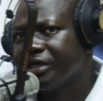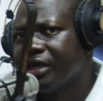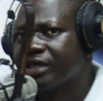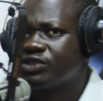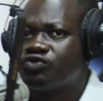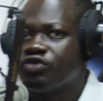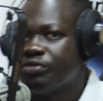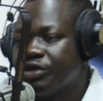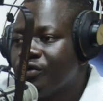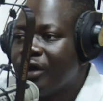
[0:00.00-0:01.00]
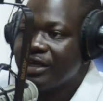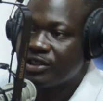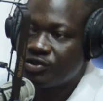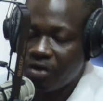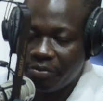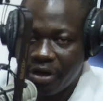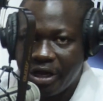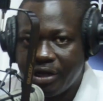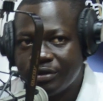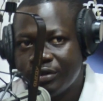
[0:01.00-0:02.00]
extremely go an extra
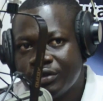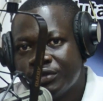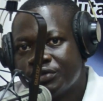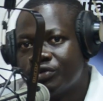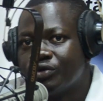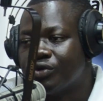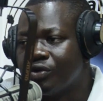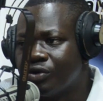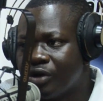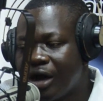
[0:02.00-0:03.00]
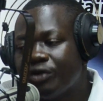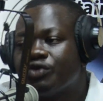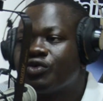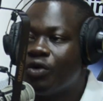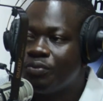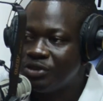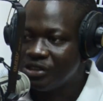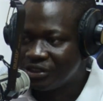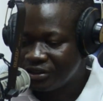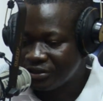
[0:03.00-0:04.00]
mile to how to
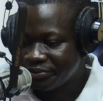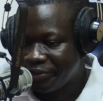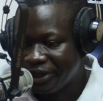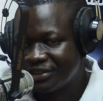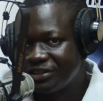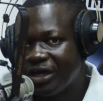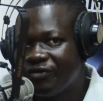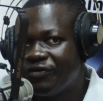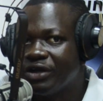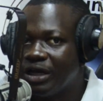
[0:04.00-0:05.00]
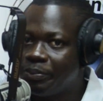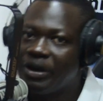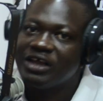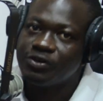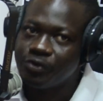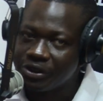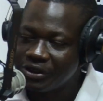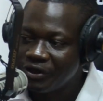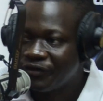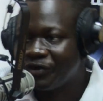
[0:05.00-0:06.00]
compete Pastor Fugan Pathway
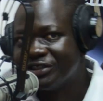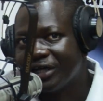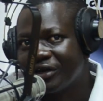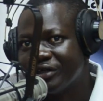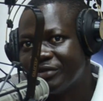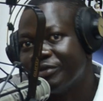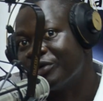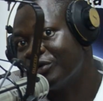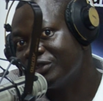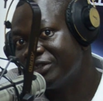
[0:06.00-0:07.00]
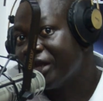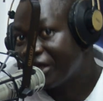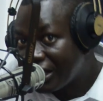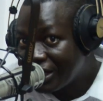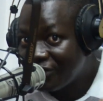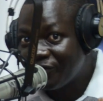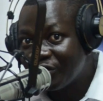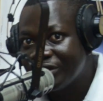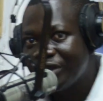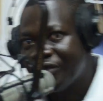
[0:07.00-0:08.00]
for Integrity, because they can
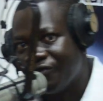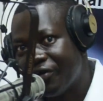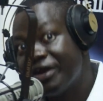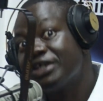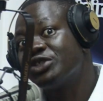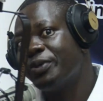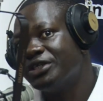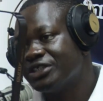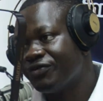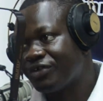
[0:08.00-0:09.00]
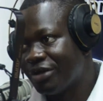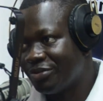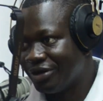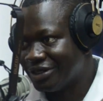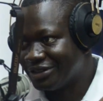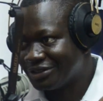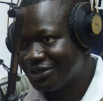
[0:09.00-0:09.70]
afford very expensive cameras.